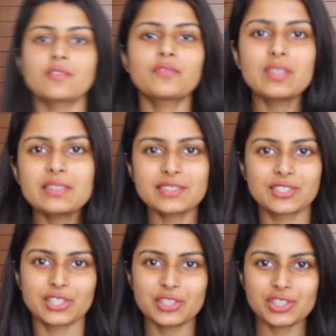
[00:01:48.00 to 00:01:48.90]
The first
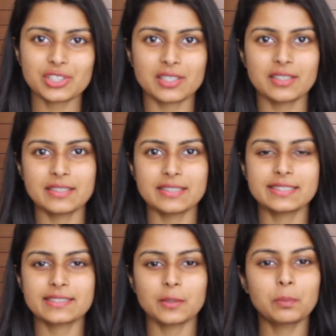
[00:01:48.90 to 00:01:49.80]
dish
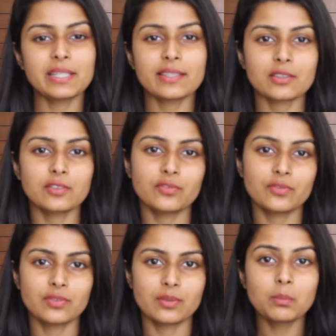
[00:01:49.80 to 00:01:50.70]
is a plate of
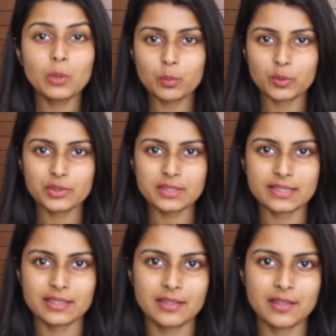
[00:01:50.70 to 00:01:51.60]

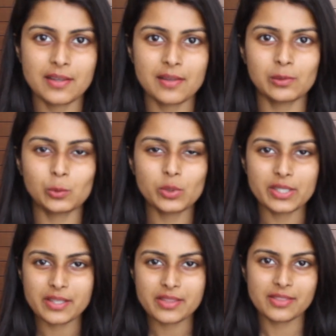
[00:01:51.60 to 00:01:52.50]
momos
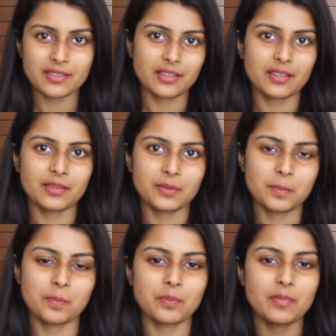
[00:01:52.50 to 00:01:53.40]
with
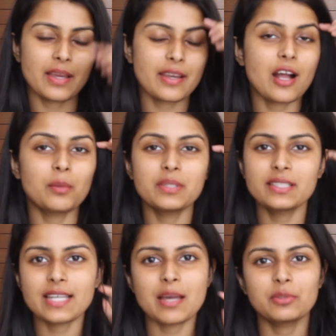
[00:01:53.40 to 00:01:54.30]
an
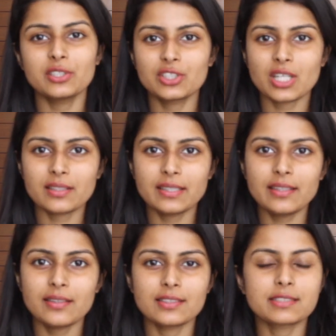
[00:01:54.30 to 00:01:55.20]
almond tamarind
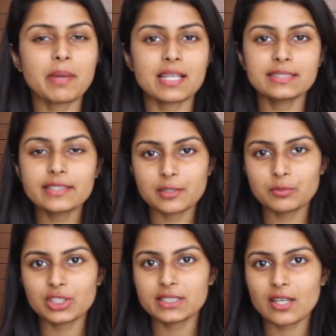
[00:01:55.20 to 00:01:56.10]
chutney, a spicy
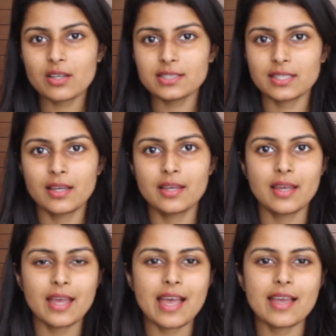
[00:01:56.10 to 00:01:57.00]
kimchi sauce,
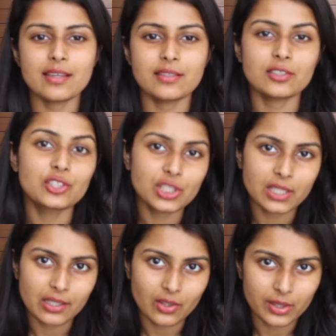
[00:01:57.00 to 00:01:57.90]
and a
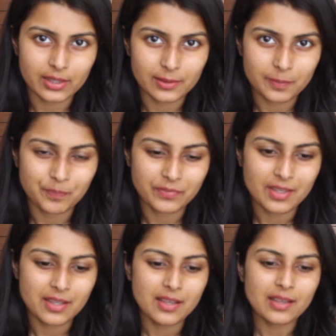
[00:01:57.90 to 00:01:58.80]
chili oil.
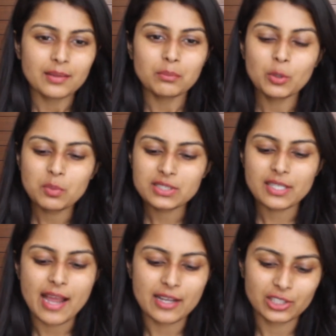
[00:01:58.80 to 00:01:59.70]
Momos
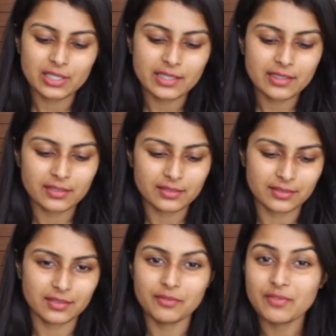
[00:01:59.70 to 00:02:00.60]
are actually
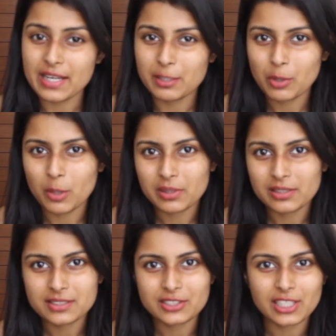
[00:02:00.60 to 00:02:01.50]
a very
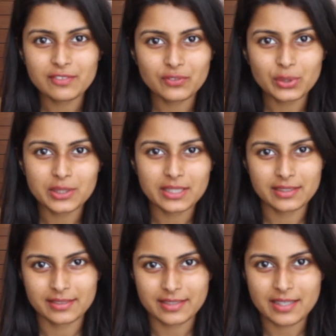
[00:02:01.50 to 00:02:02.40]
popular street food
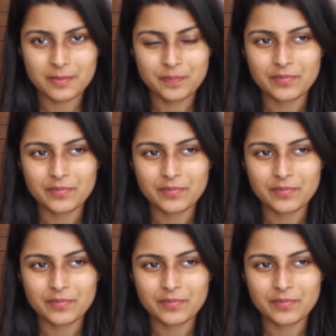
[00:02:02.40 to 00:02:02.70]
in India,